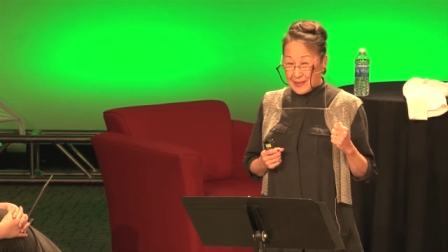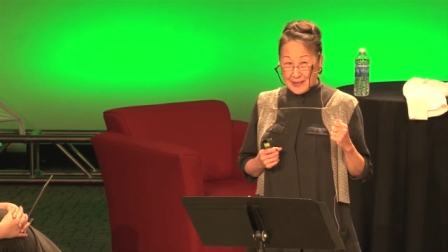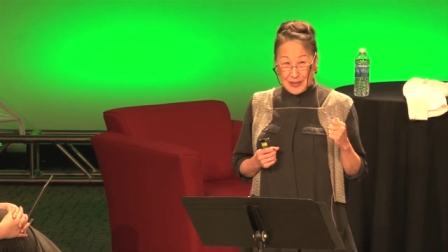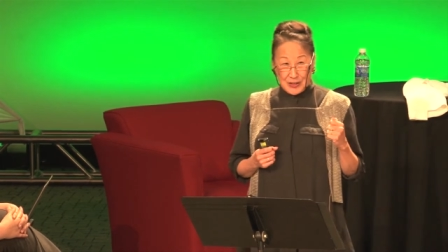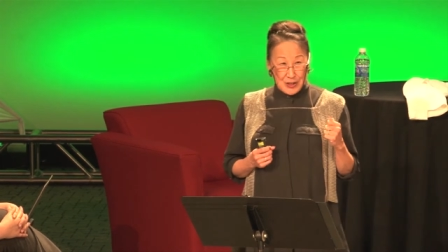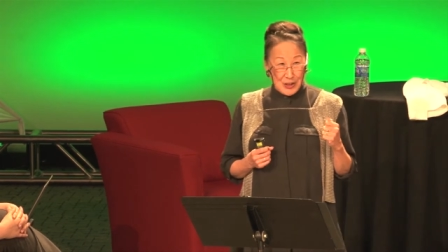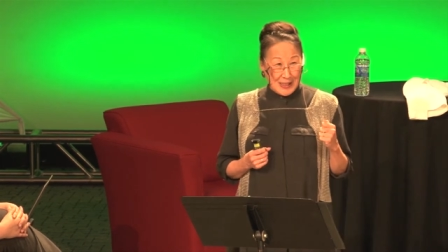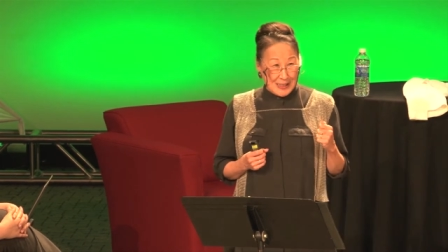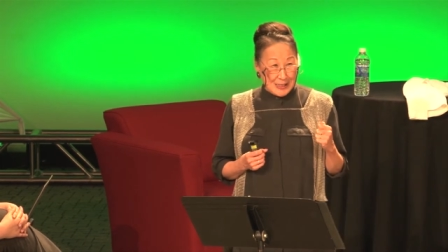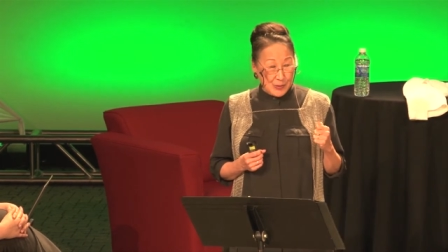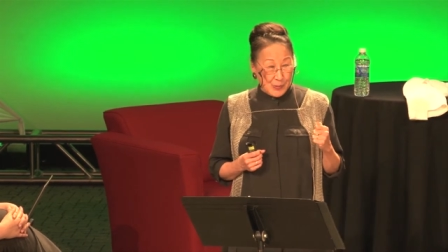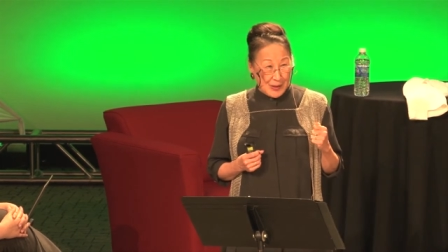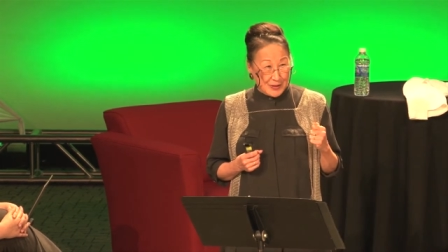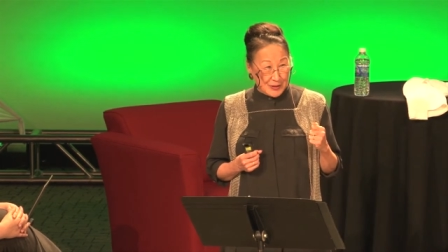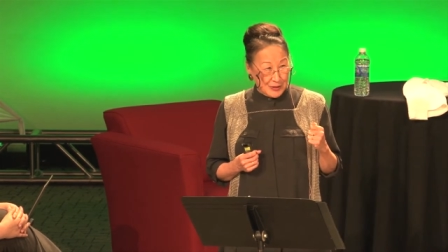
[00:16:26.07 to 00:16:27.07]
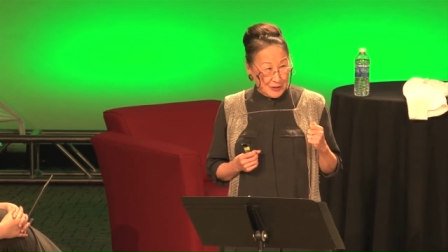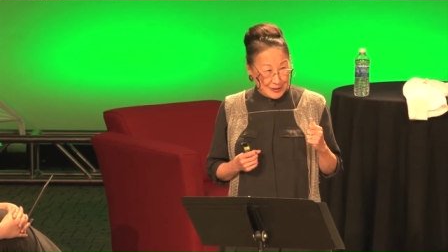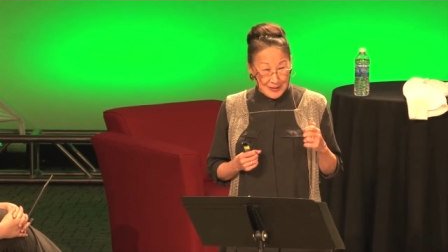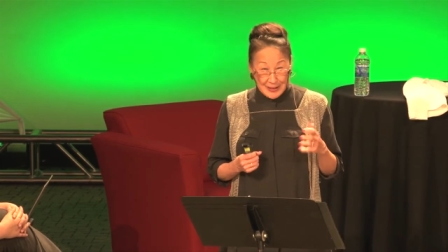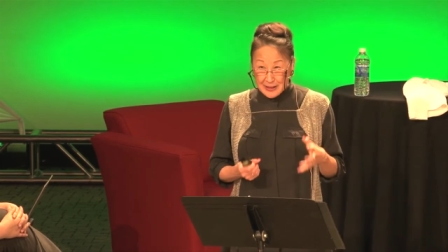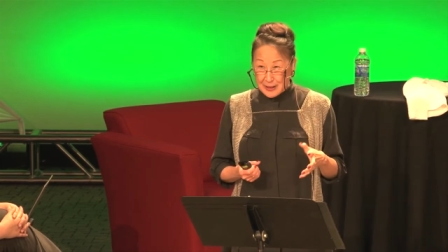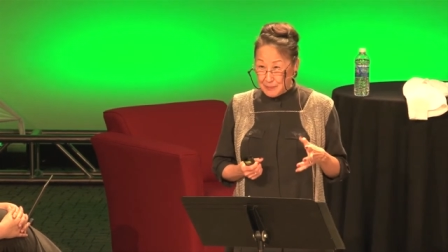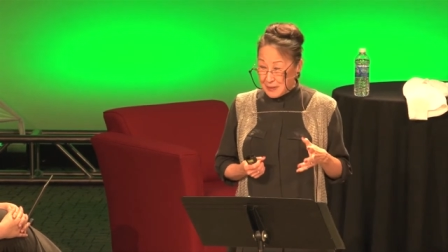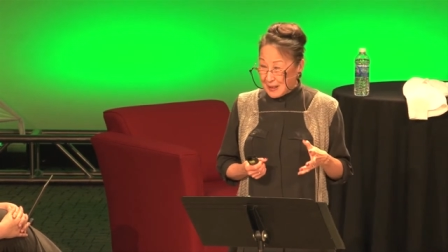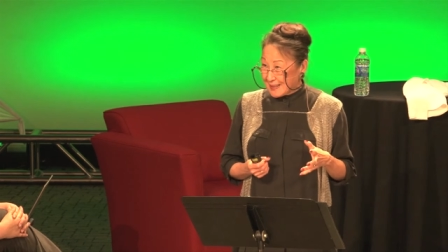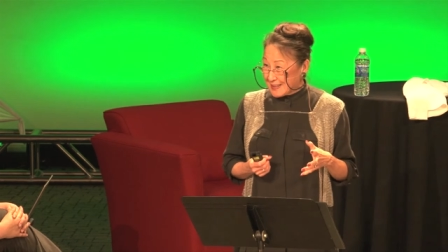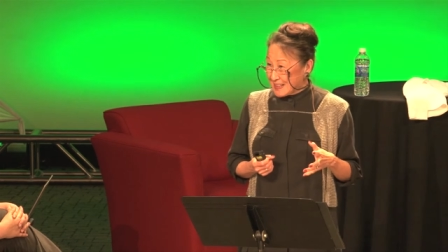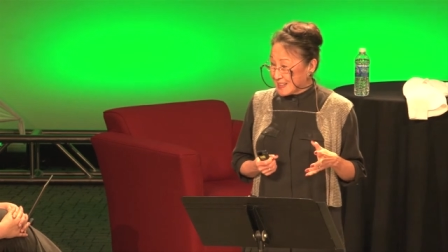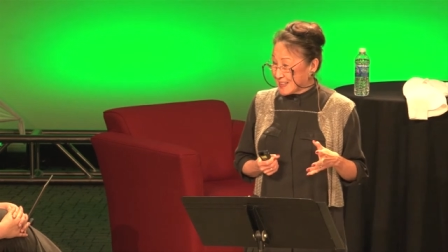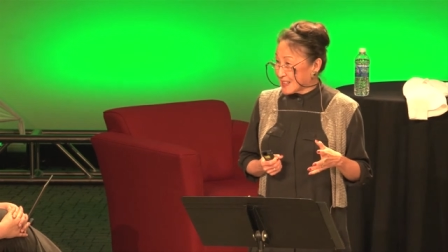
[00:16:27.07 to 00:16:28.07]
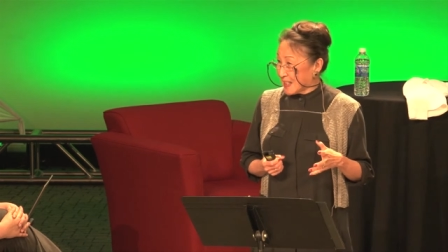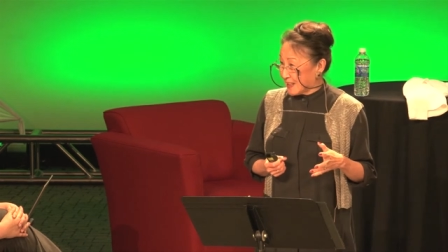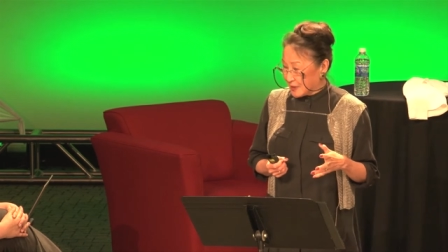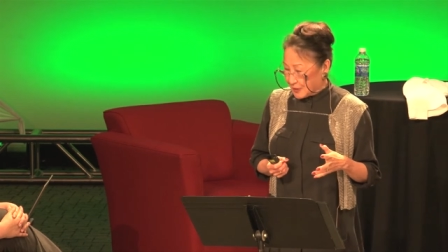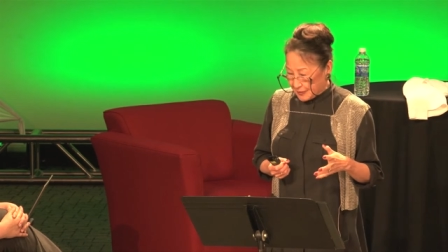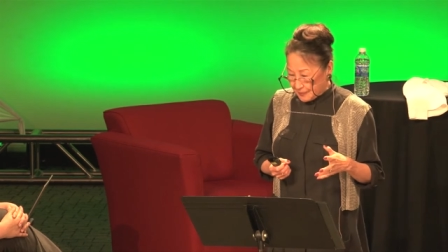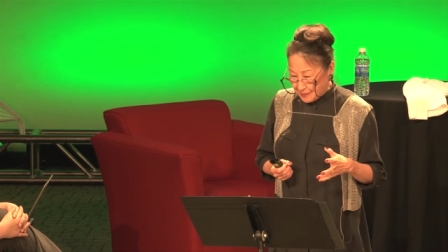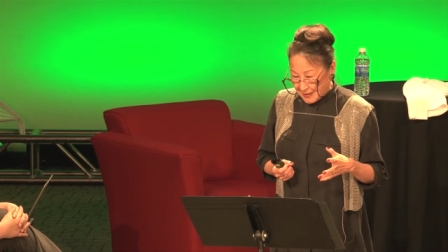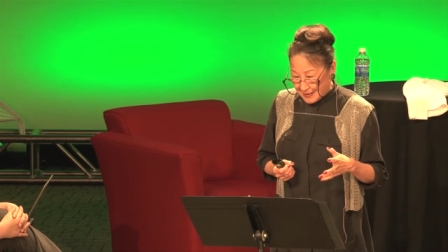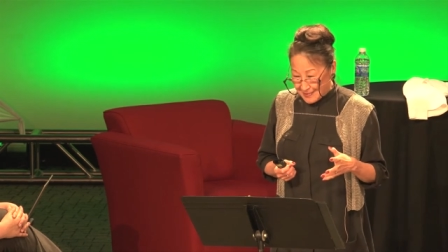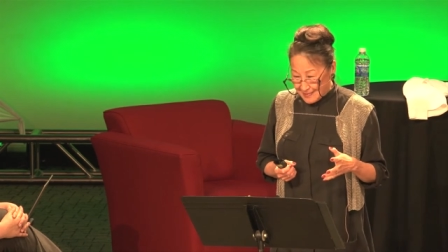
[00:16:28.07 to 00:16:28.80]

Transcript: the Chinese waiter looked at the bloody incisor and